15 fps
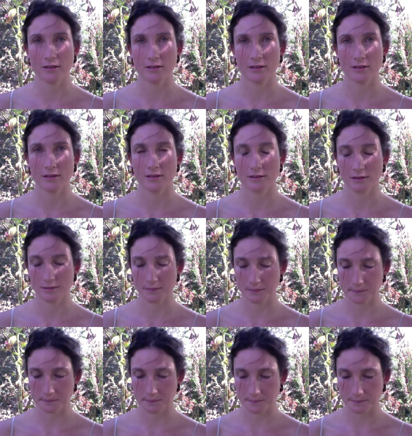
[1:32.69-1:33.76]

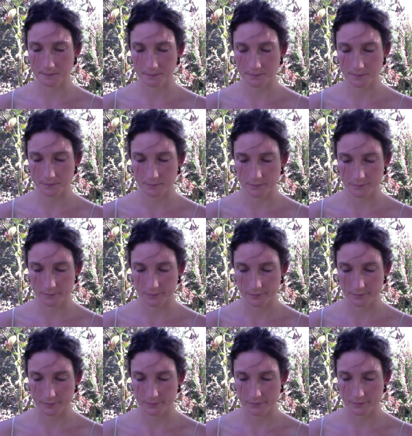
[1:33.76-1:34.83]

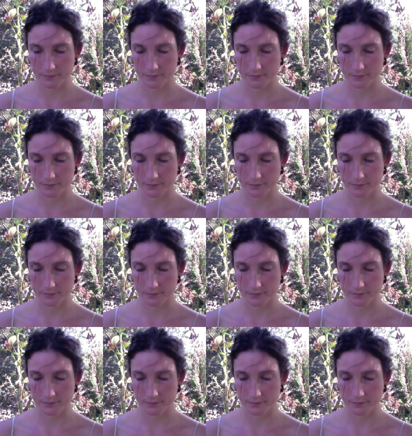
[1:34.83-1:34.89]
Nothing is said.